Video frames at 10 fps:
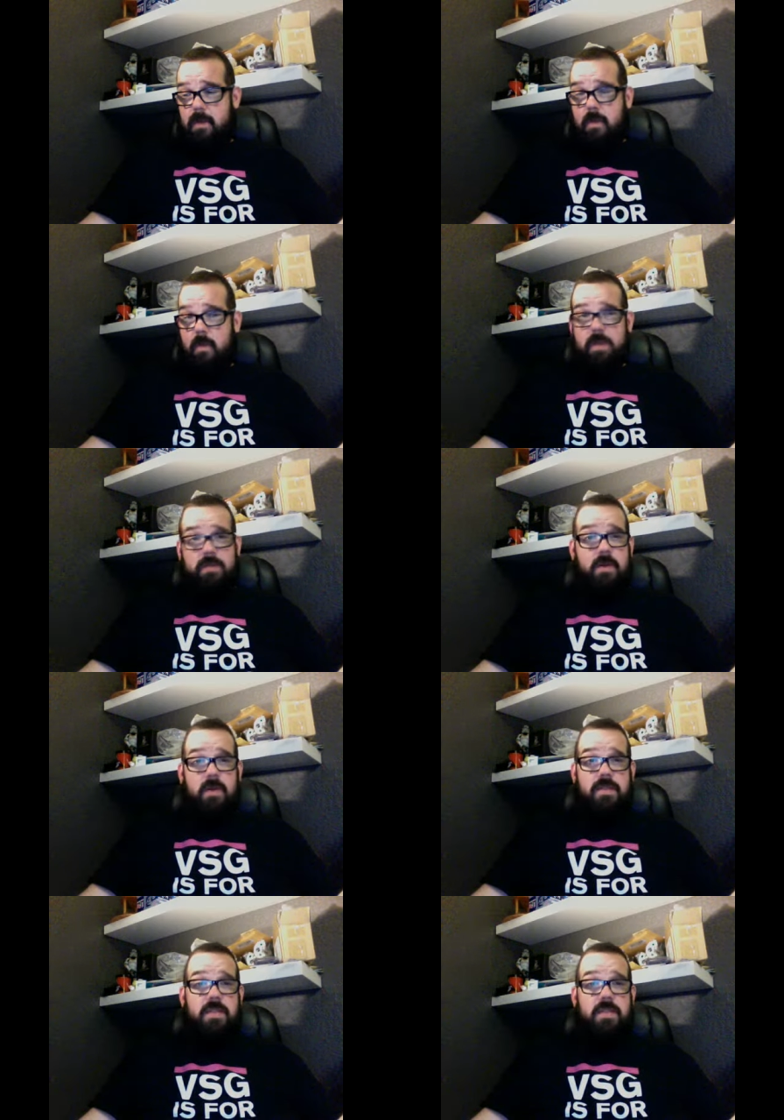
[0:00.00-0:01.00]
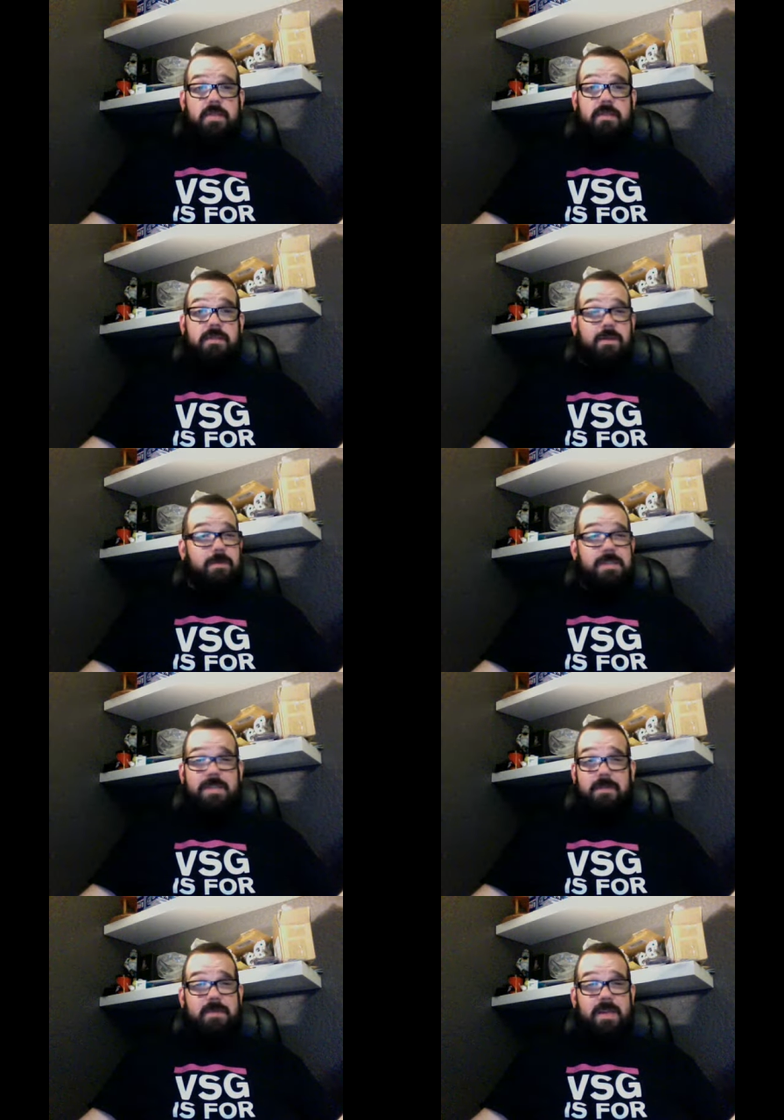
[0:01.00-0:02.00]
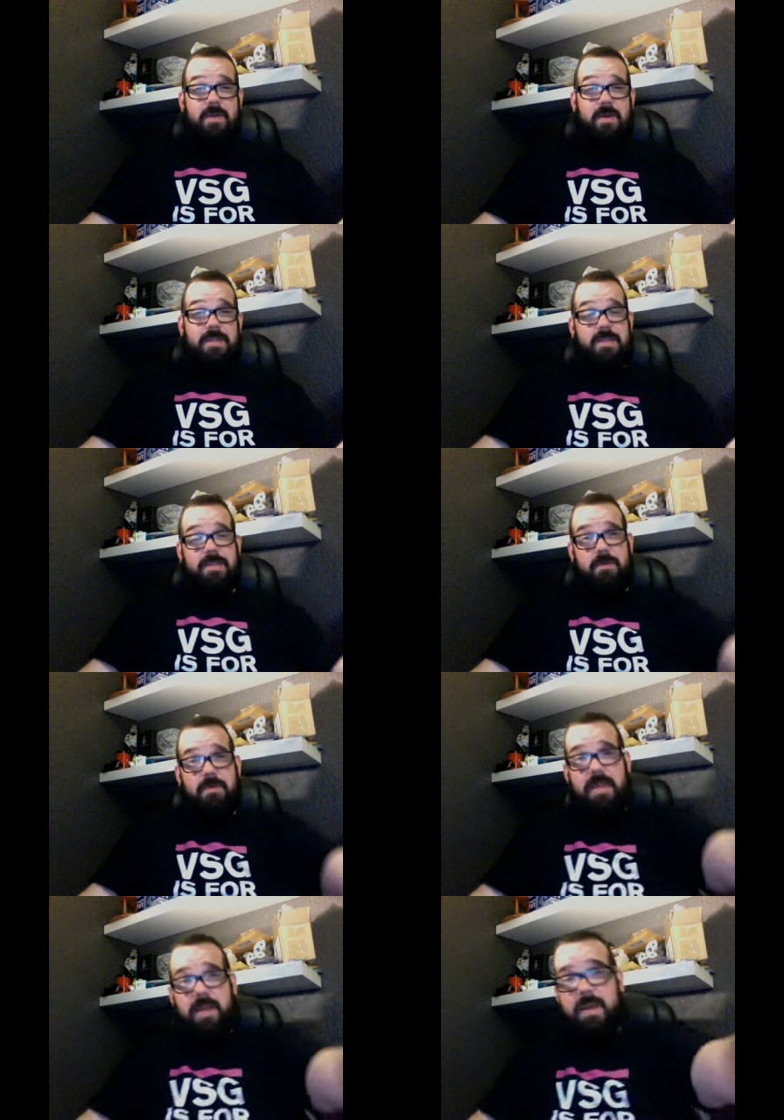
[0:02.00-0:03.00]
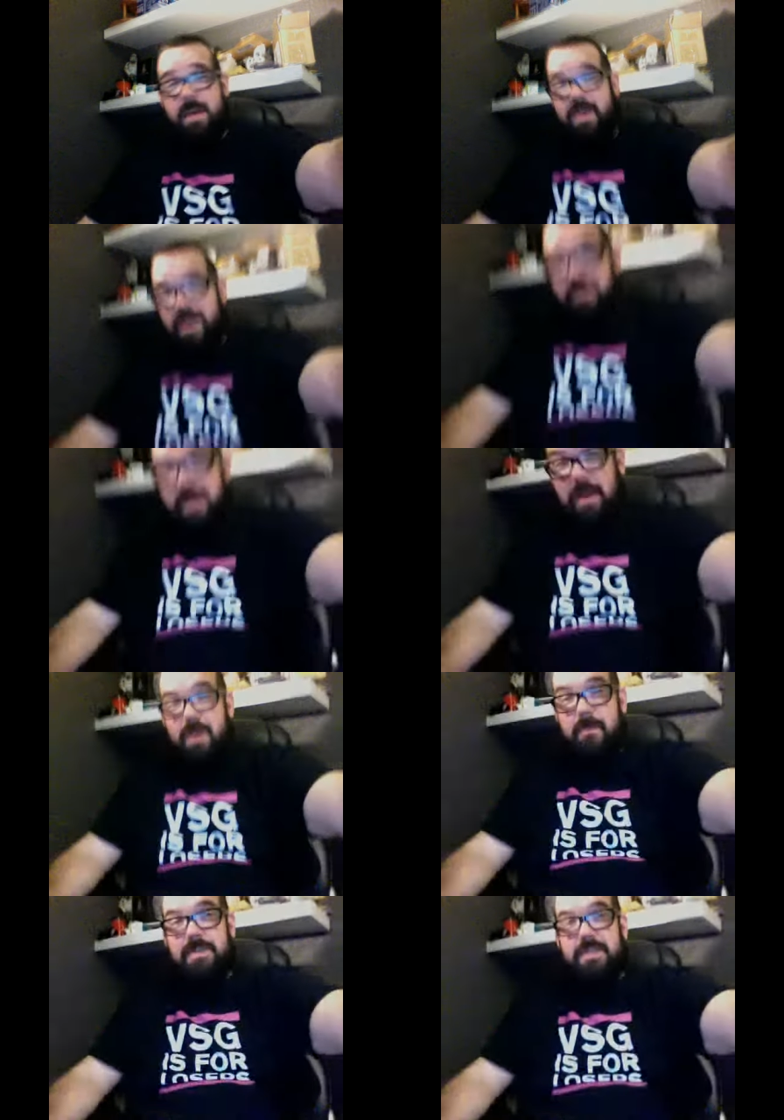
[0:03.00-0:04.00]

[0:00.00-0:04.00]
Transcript: where's my questions? Nobody's sending me any questions. Nobody, I mean, comments and